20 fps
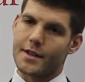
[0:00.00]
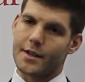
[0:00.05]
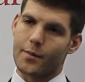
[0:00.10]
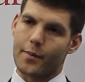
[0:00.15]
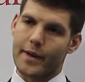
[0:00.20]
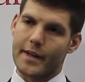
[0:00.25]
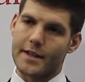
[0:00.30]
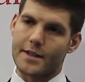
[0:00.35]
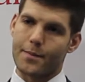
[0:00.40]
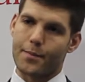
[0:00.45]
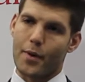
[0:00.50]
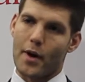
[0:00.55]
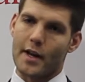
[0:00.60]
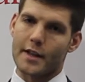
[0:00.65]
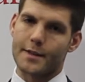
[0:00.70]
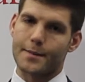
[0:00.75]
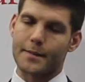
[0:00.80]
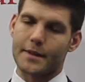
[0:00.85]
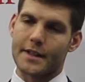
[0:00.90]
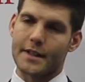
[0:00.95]
It weighs
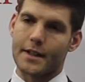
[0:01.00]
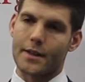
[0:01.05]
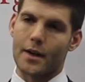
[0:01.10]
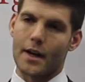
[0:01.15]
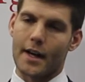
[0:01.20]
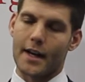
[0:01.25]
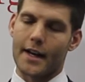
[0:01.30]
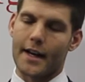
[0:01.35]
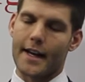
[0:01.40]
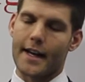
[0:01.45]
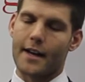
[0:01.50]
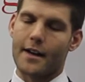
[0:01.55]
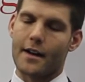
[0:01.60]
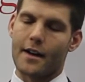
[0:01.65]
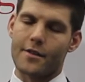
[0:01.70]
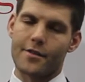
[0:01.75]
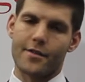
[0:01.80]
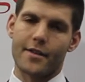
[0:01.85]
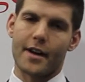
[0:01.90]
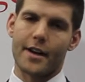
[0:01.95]
approximately uh,
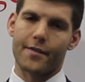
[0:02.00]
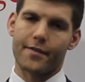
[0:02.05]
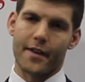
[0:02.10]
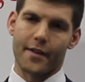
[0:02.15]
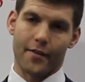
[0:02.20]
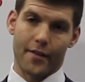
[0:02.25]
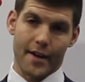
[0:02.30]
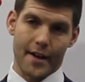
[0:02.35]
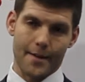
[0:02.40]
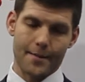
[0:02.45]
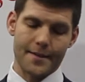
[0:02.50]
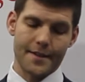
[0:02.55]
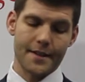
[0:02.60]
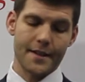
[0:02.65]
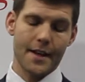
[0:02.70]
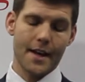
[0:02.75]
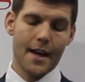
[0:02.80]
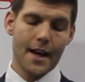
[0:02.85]
895 grams